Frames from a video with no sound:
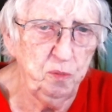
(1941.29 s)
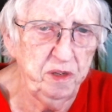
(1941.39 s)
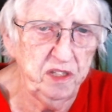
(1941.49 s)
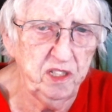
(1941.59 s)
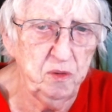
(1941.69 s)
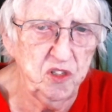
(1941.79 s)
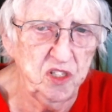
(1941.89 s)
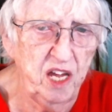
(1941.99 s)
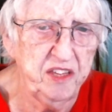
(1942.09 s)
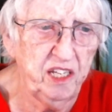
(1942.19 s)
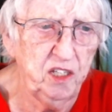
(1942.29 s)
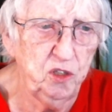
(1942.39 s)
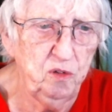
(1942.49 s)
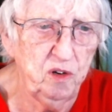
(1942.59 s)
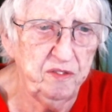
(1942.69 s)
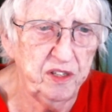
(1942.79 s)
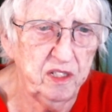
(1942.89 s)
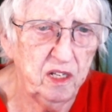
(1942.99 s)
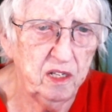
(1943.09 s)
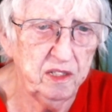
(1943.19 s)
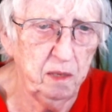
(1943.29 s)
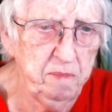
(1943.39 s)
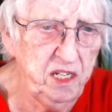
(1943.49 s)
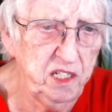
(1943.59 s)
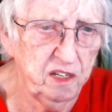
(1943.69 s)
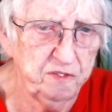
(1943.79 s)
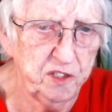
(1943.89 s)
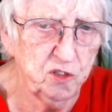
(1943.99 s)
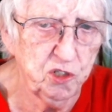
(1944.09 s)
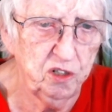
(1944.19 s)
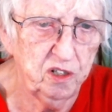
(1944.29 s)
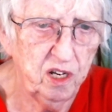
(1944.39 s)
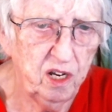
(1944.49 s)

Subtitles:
me that there was nothing he knew of in the immediate future,